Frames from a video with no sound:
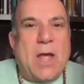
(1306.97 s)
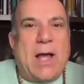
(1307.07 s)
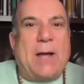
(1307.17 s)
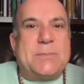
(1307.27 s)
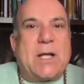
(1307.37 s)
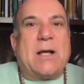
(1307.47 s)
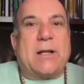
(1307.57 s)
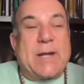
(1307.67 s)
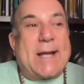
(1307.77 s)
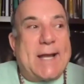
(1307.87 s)
I'm
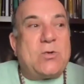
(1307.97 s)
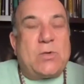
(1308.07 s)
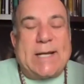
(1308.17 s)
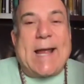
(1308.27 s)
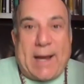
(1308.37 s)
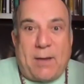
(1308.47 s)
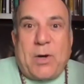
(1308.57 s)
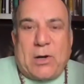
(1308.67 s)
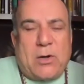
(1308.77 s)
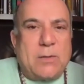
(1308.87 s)
talking about, hey, you need a
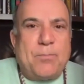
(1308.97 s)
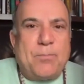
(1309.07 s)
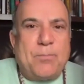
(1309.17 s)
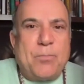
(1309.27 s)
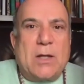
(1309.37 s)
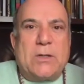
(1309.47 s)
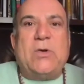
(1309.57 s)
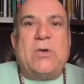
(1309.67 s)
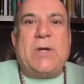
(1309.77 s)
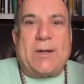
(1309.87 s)
hamburger, you
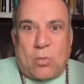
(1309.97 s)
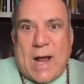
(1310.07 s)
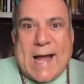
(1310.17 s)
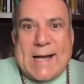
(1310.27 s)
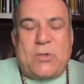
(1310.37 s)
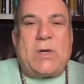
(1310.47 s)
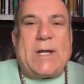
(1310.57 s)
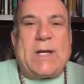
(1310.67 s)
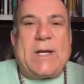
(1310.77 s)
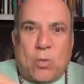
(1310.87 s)
need a ride, you need a
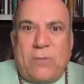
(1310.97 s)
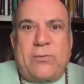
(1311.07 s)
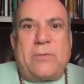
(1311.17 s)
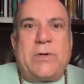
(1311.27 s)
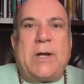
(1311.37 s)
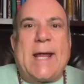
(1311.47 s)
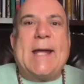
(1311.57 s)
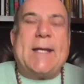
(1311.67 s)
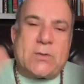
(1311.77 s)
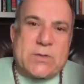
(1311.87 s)
roof over your head,
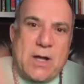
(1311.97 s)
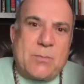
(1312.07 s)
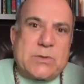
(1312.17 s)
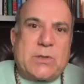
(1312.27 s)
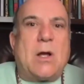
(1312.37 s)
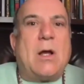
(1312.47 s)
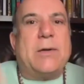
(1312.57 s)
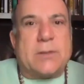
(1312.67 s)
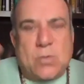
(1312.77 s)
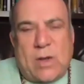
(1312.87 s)
here's numbers to call,
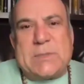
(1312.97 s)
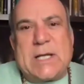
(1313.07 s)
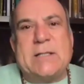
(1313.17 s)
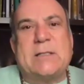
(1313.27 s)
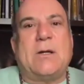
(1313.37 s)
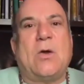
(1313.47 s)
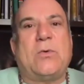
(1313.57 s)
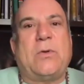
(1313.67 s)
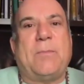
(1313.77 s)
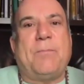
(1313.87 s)
here's websites to go
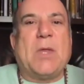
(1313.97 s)
to.